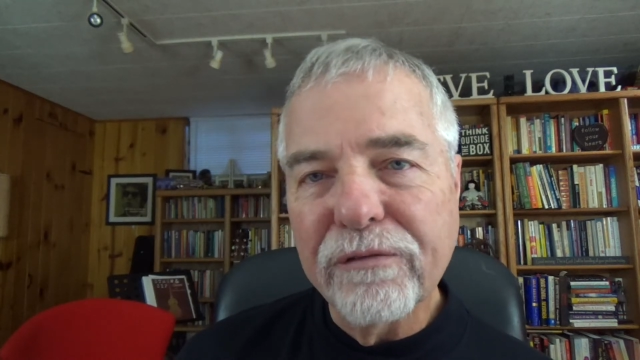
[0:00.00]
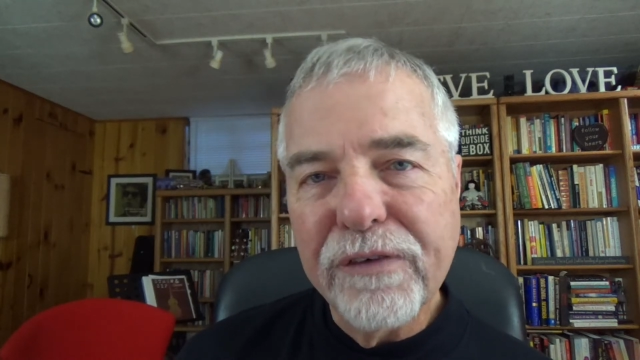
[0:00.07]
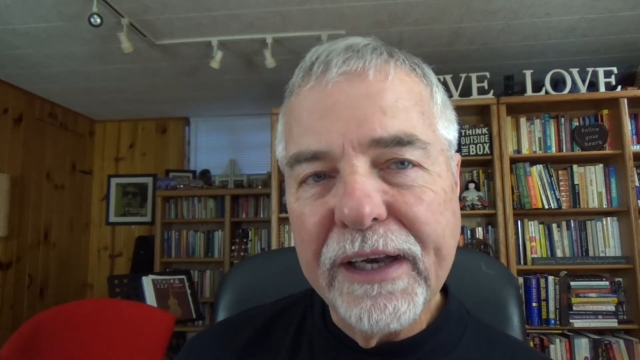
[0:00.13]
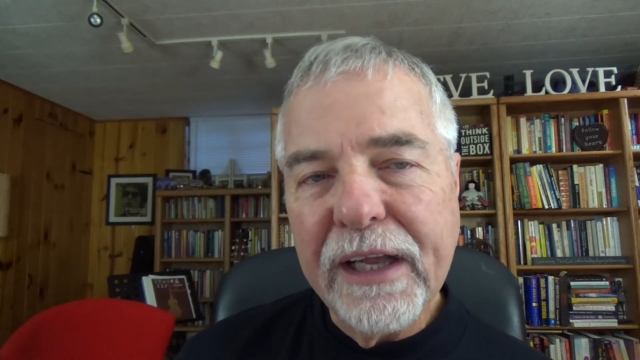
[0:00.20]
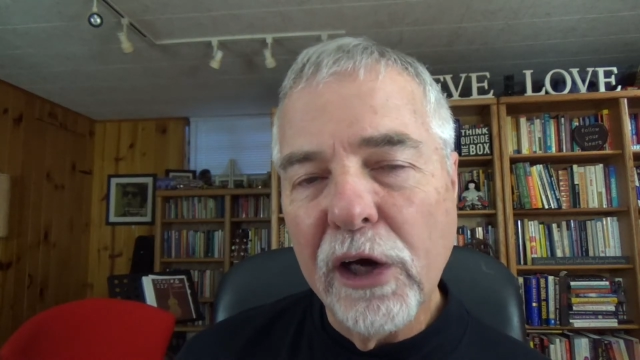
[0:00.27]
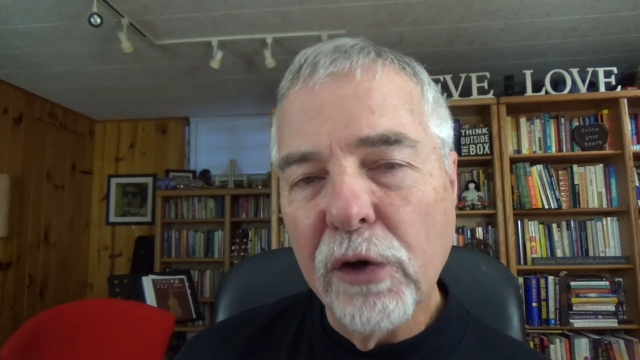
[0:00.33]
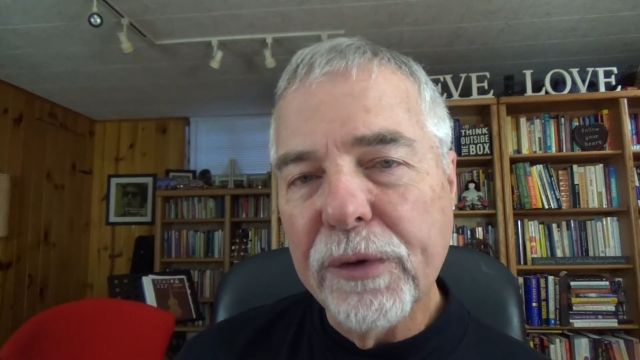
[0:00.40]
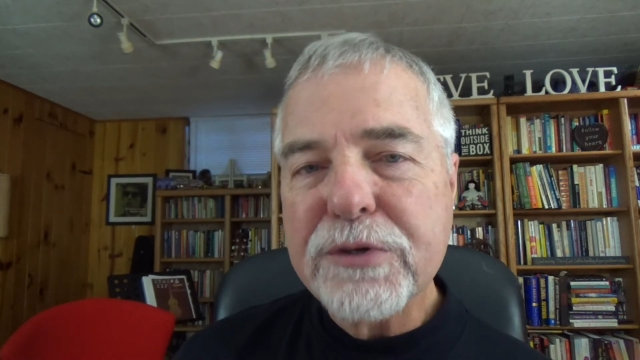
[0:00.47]

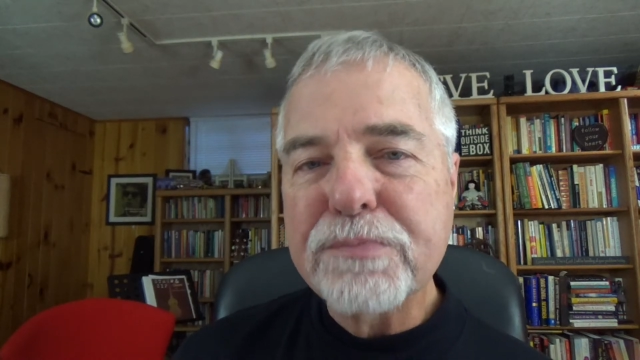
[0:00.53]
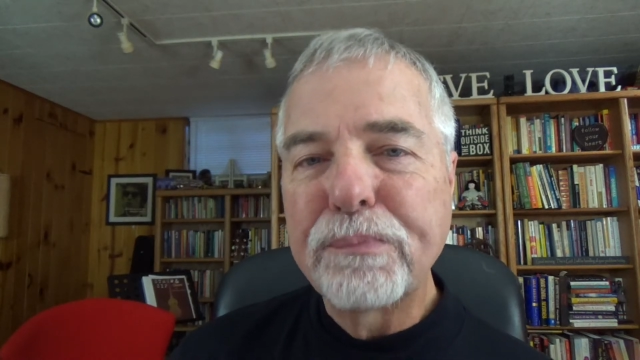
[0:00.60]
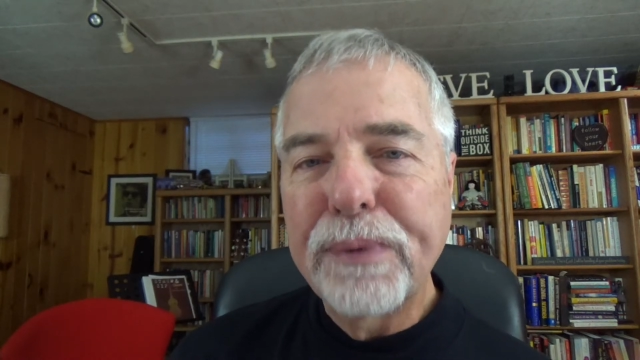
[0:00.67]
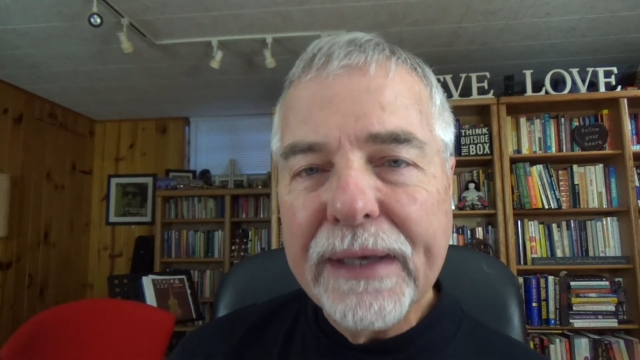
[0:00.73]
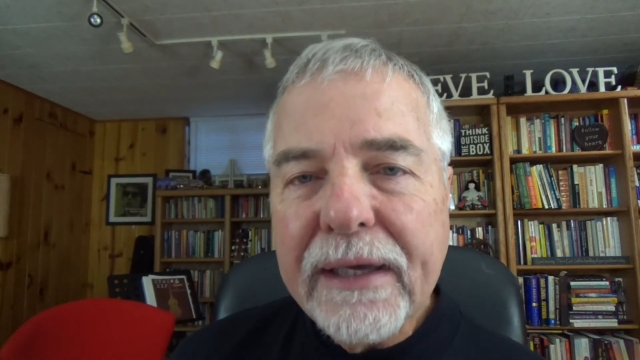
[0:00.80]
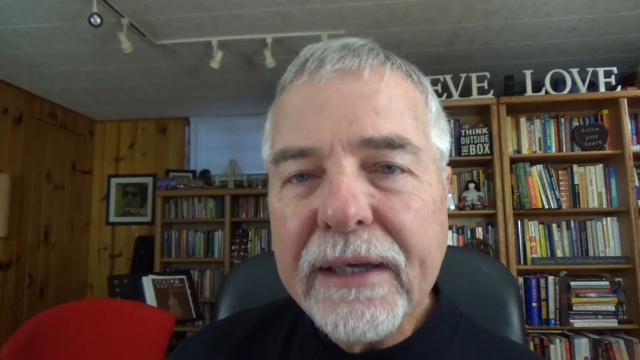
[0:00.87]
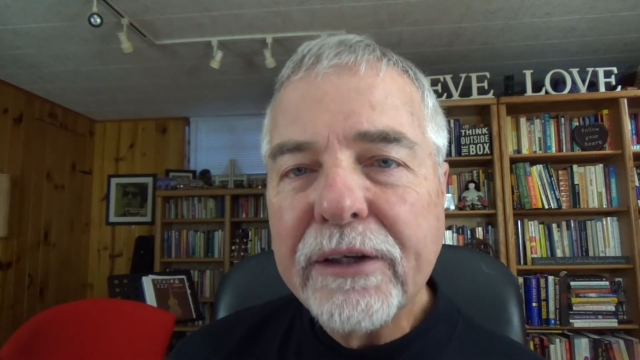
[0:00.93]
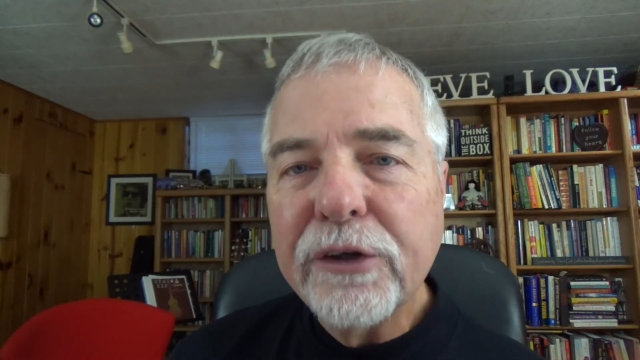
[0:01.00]
video is
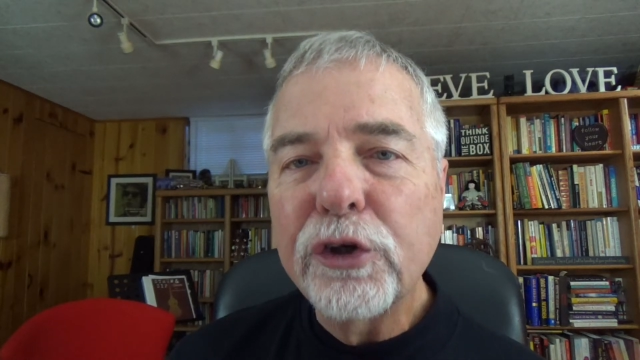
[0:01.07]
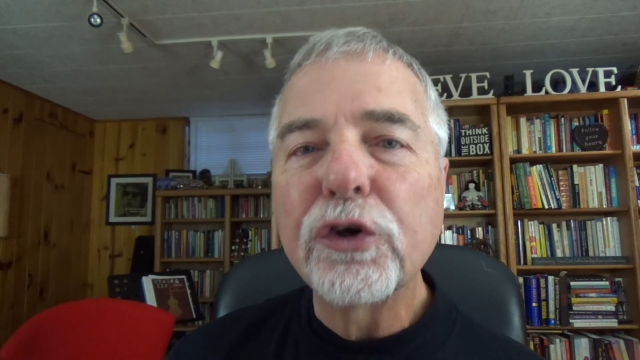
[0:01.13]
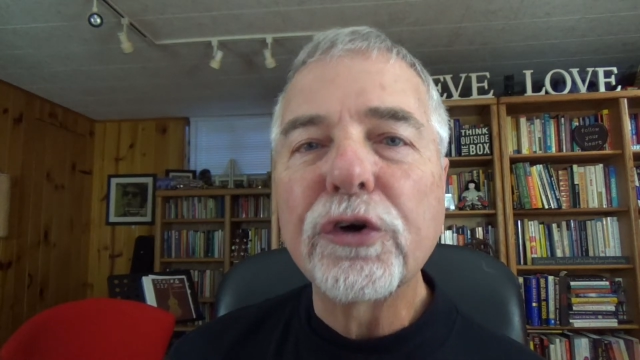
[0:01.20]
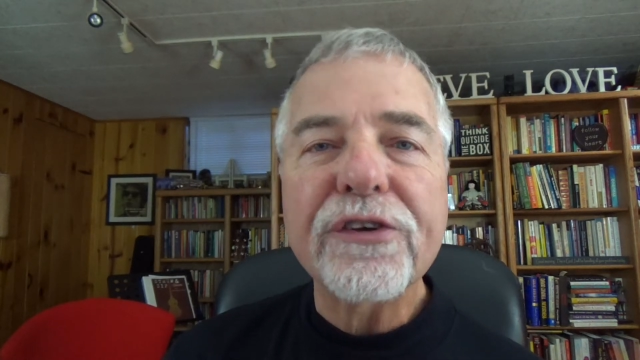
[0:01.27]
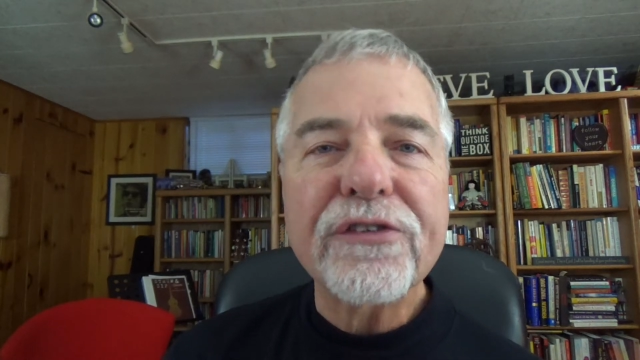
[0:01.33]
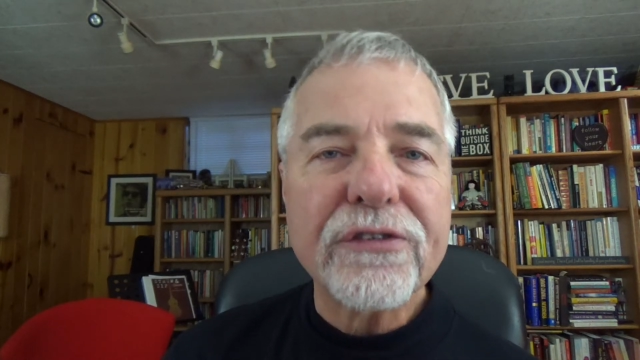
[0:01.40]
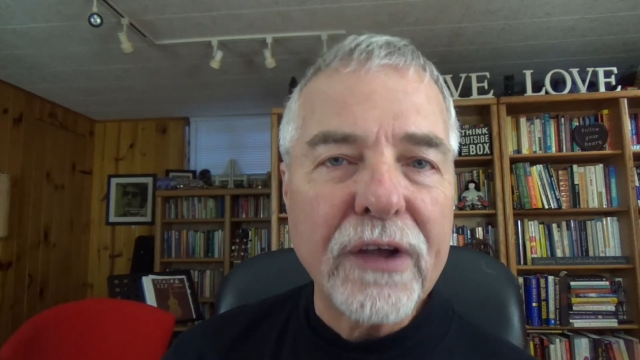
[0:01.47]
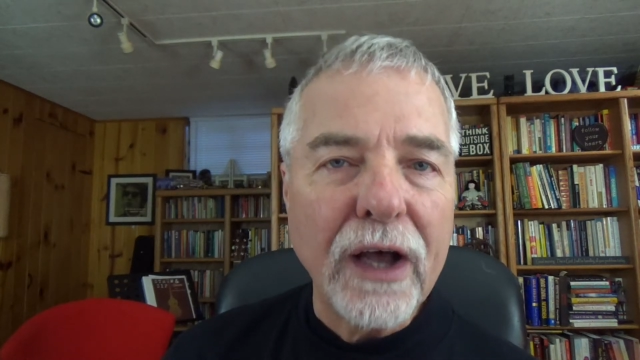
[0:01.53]
being
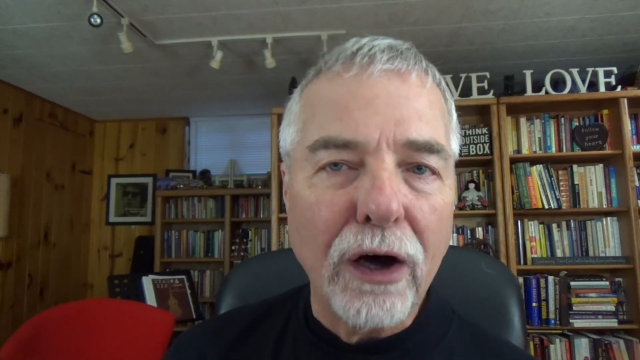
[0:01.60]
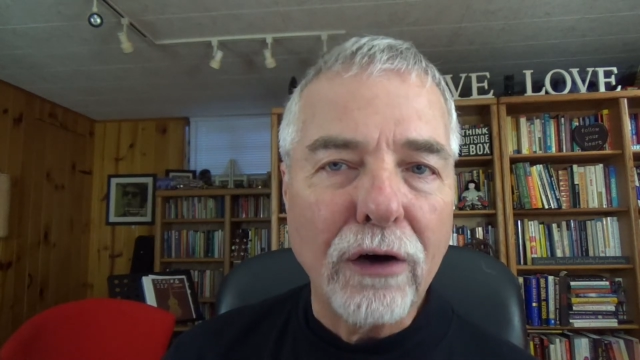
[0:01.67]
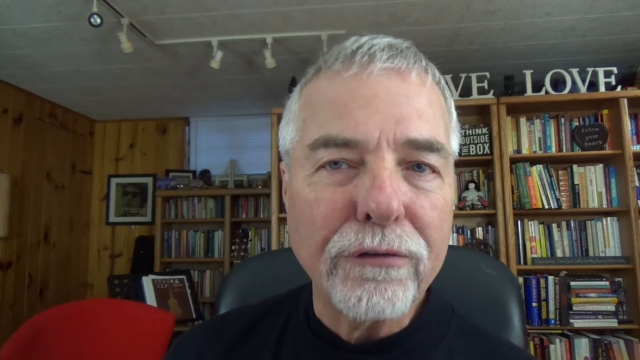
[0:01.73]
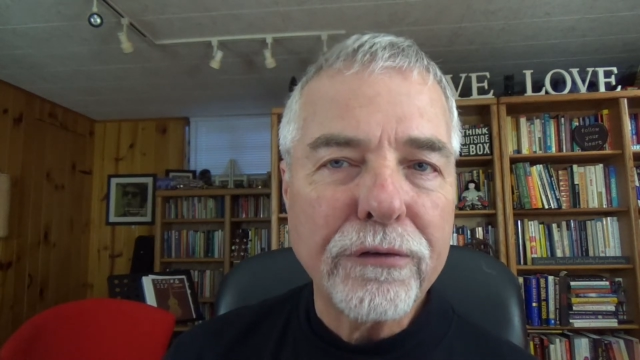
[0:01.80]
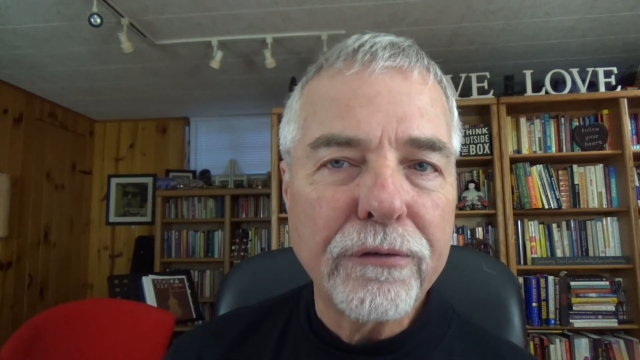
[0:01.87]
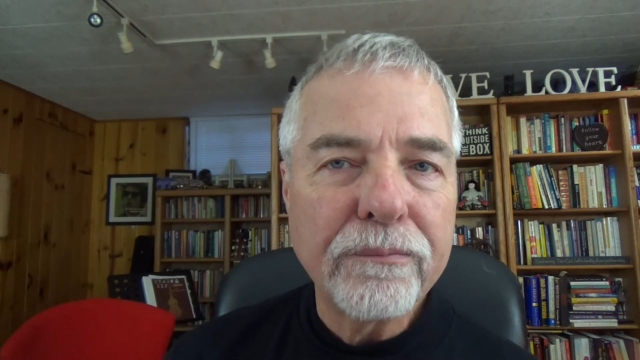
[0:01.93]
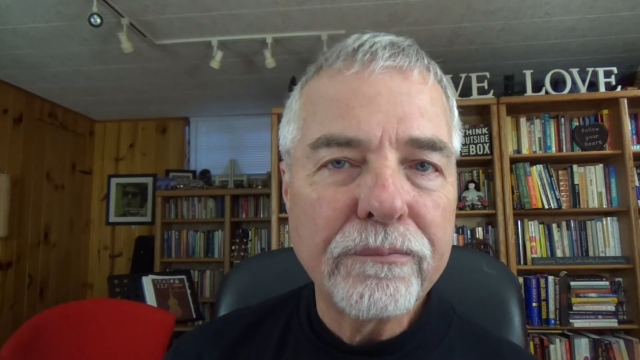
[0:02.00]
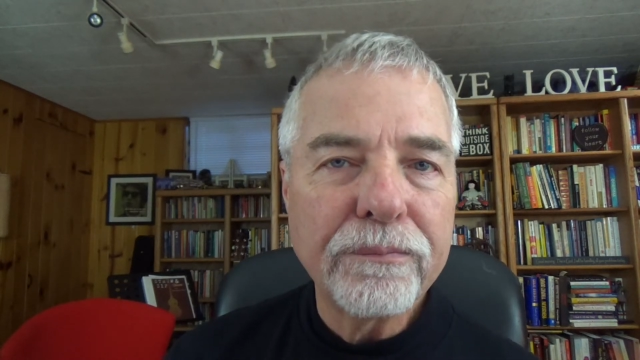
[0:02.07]

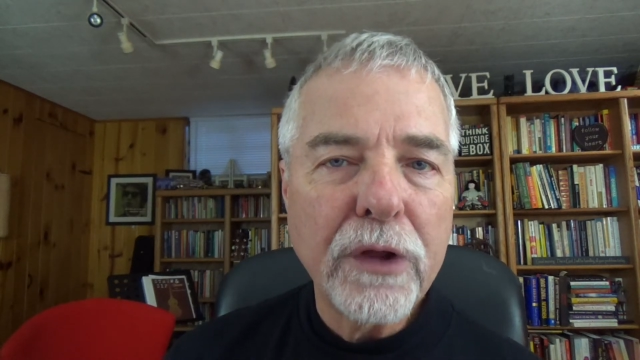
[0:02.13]
yourself.